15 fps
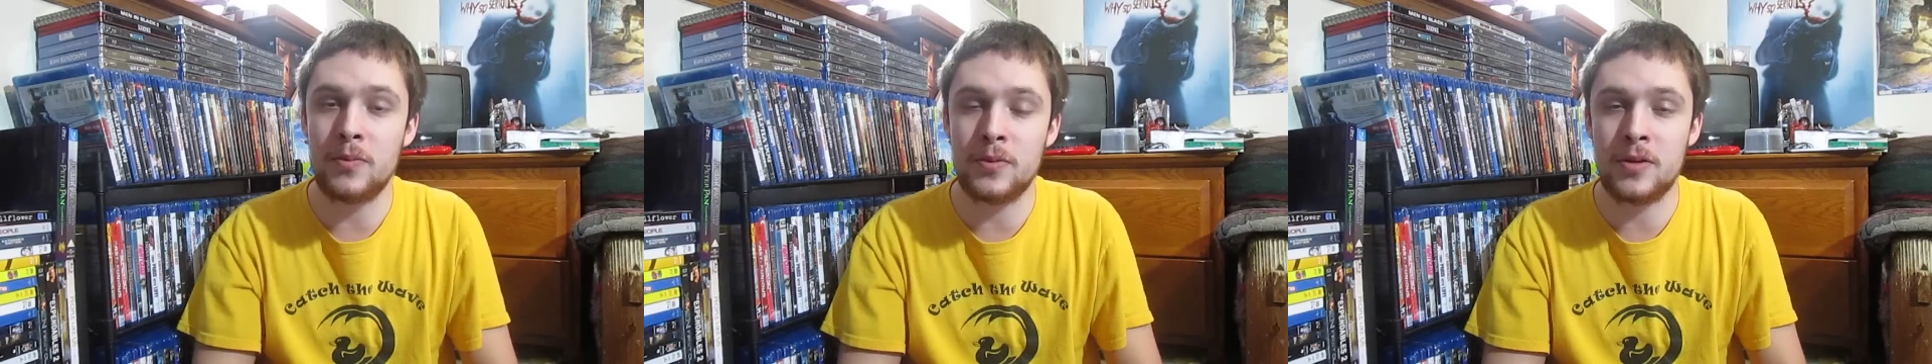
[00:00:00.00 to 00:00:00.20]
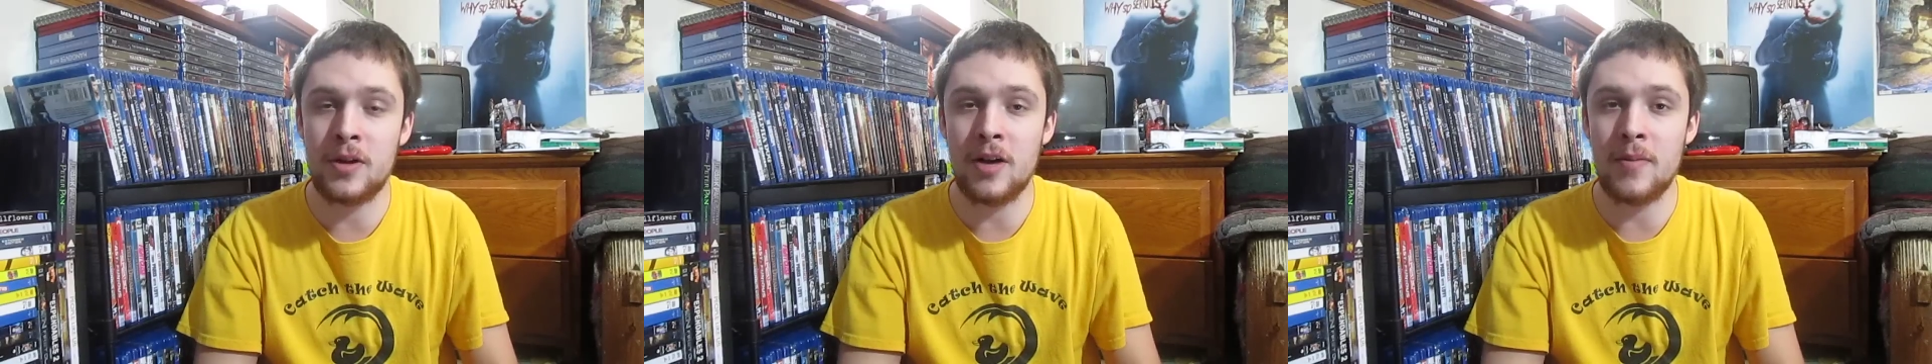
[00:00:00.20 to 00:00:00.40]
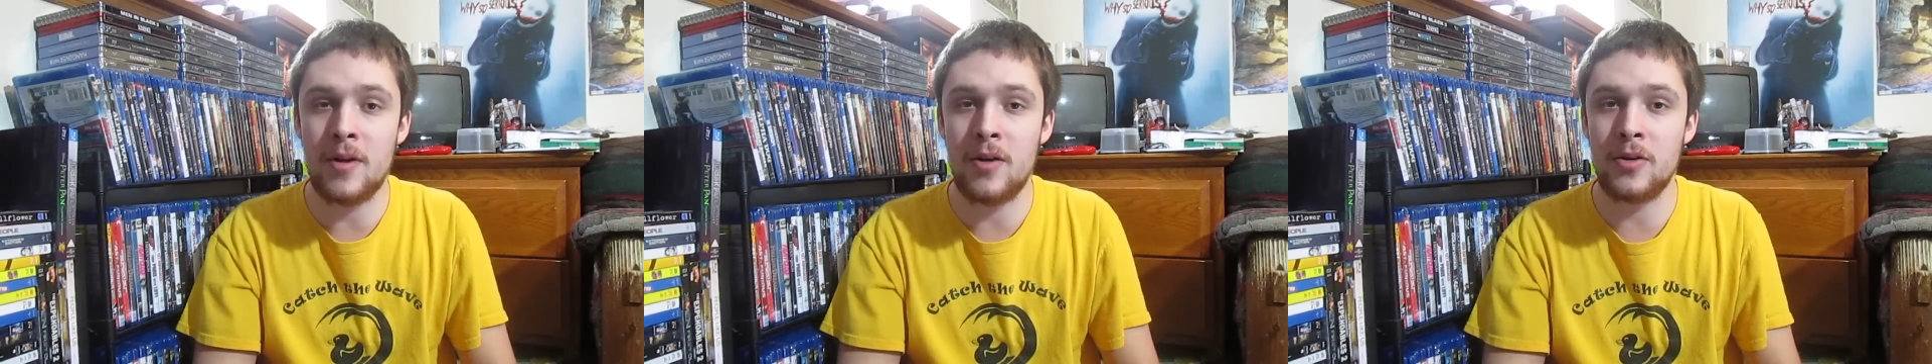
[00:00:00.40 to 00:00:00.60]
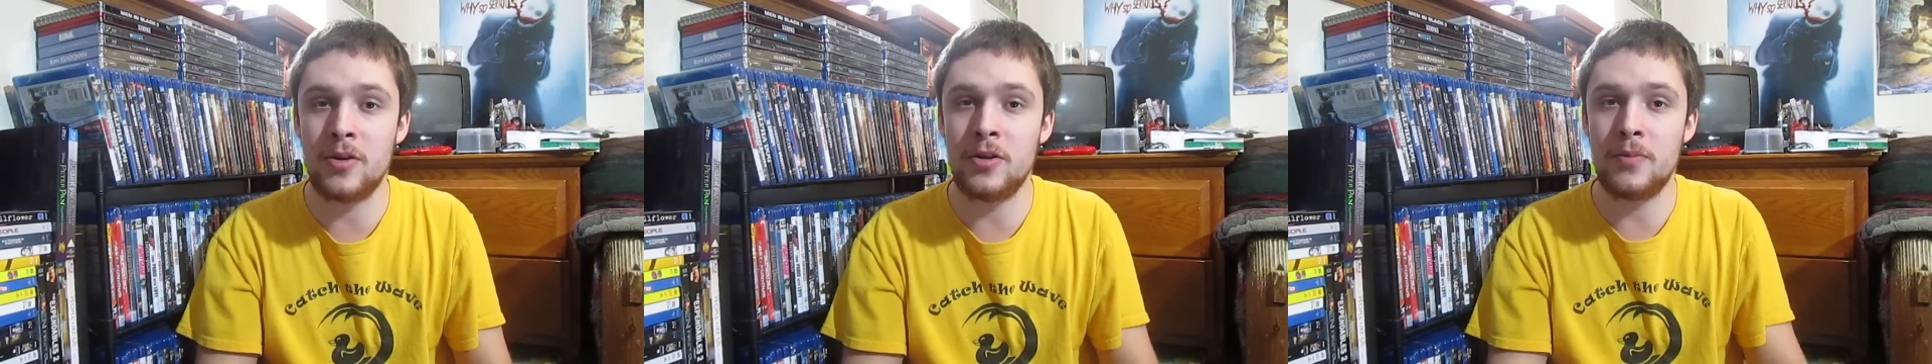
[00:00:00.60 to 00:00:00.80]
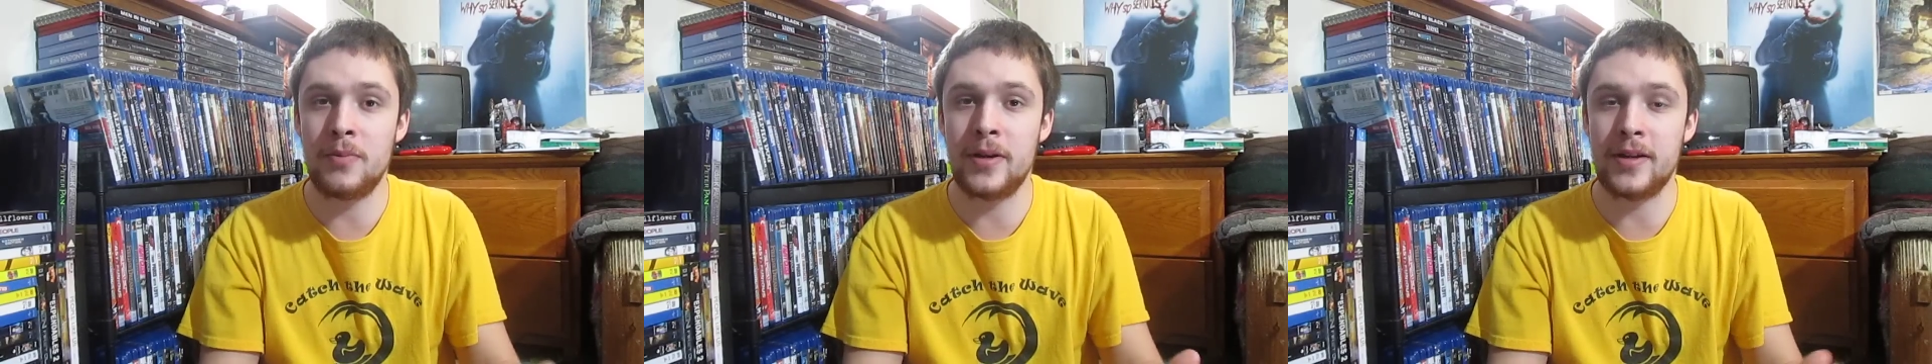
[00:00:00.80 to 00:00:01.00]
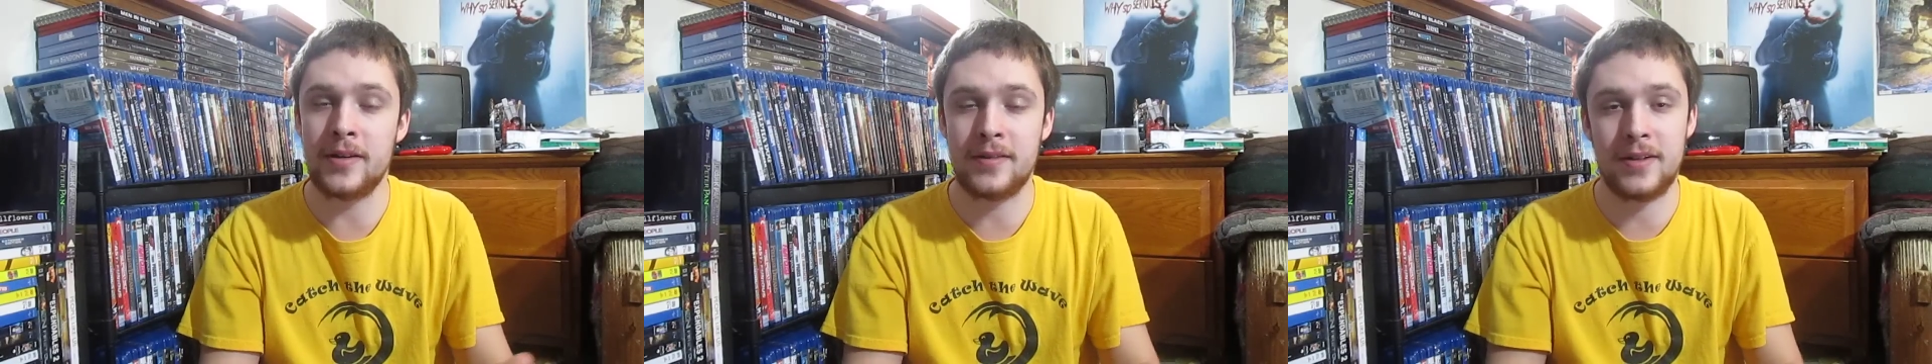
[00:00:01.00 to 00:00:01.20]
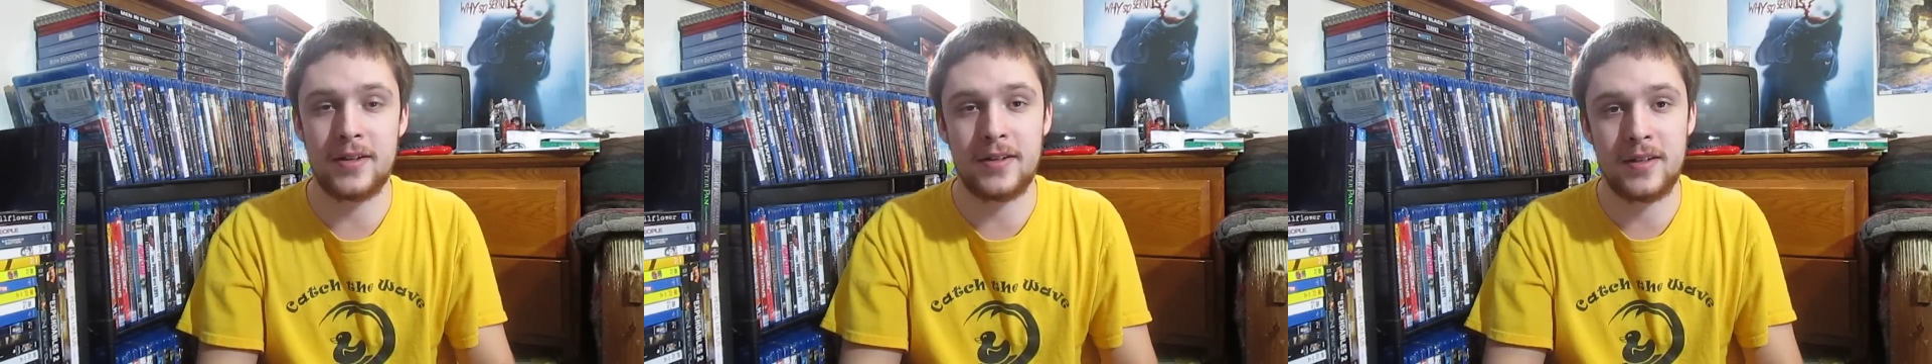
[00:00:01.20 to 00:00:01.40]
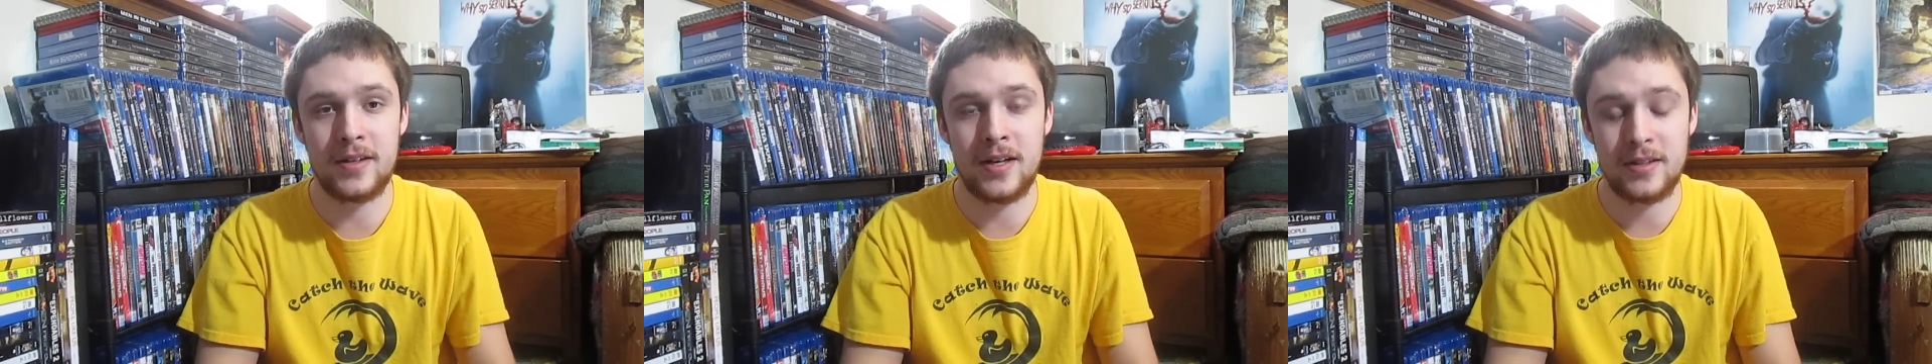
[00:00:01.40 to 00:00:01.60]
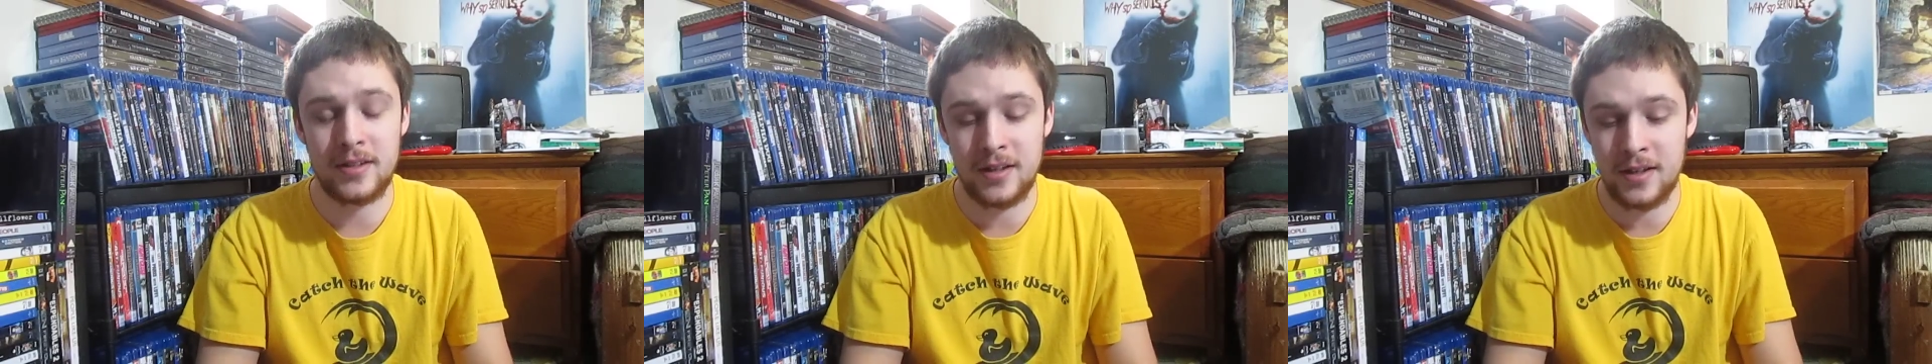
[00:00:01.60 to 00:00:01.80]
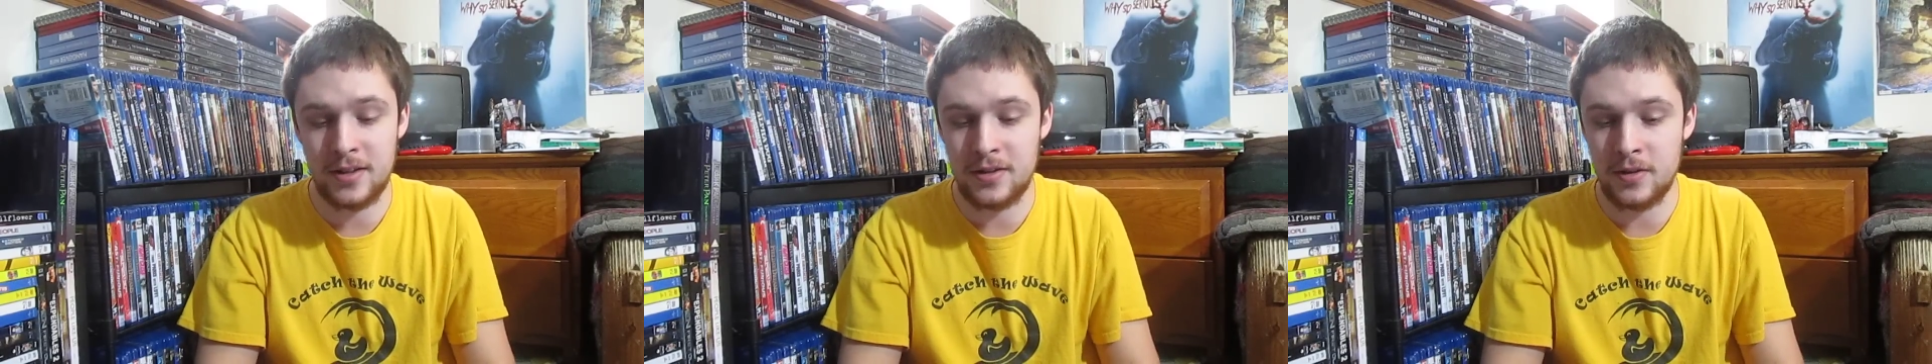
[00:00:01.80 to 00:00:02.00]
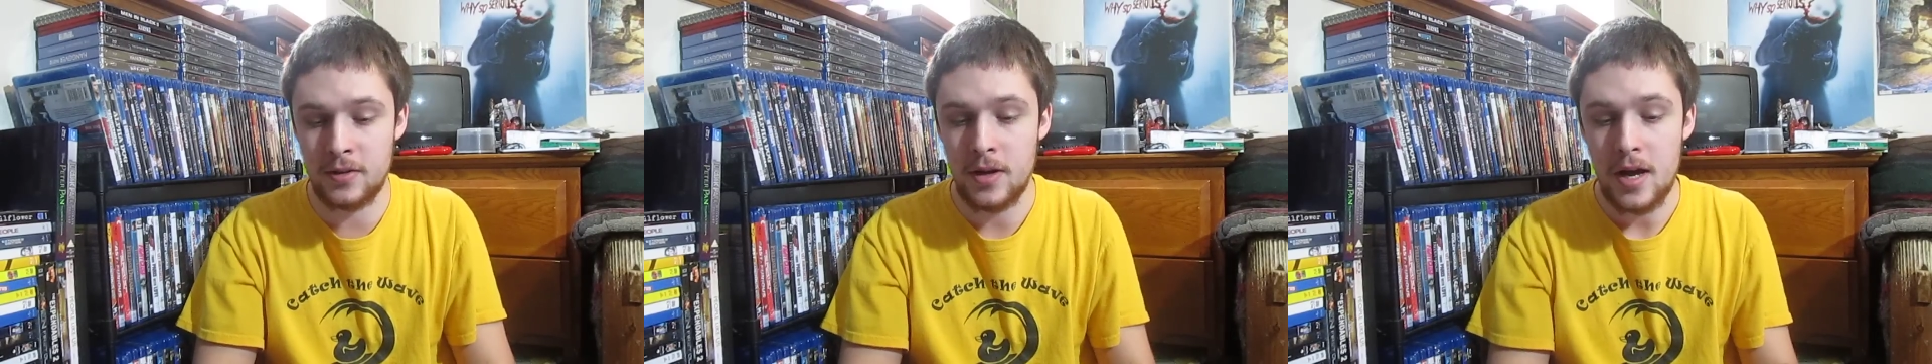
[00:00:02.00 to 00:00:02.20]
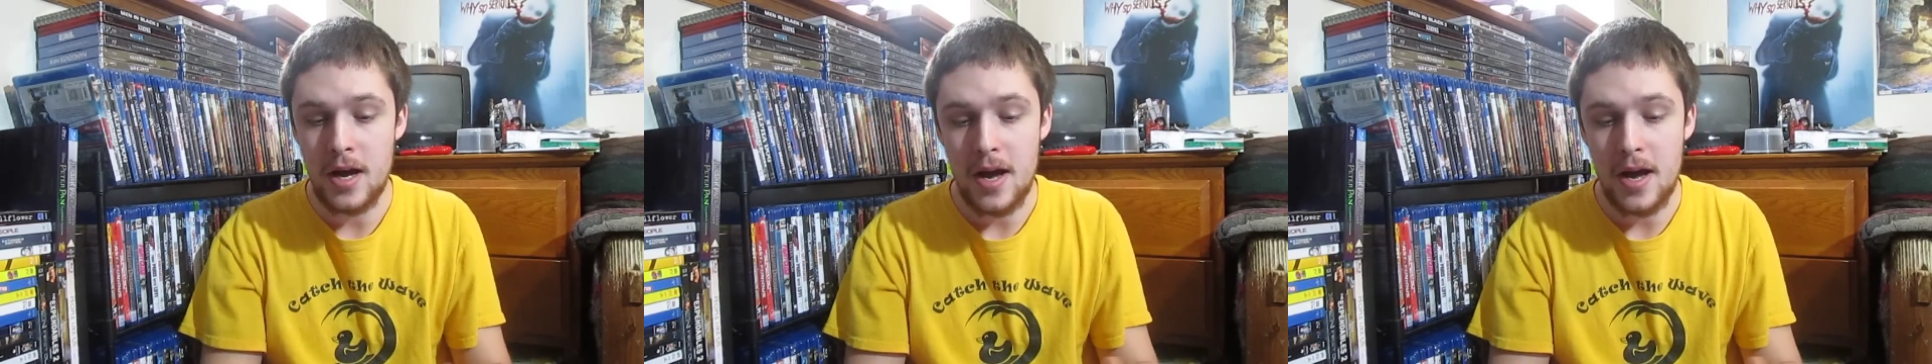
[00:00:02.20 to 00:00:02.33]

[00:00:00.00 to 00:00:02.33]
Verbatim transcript: talk about your biggest things in nineteen ninety-two.